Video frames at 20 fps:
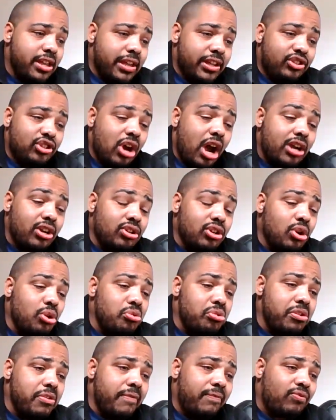So I don't
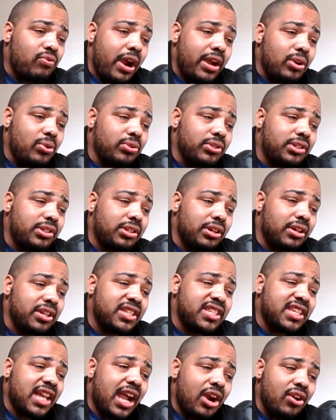know if Kratos
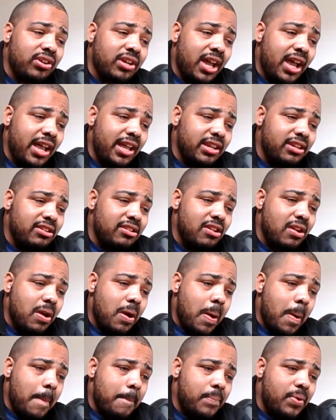does die or not,
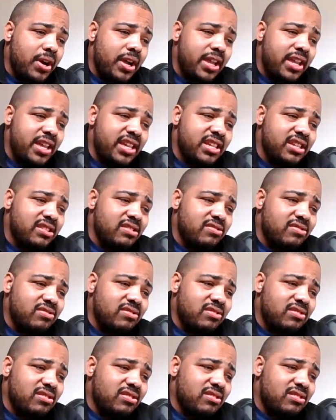but
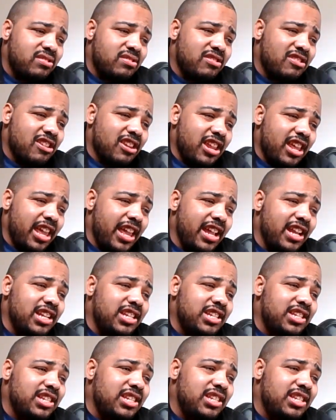it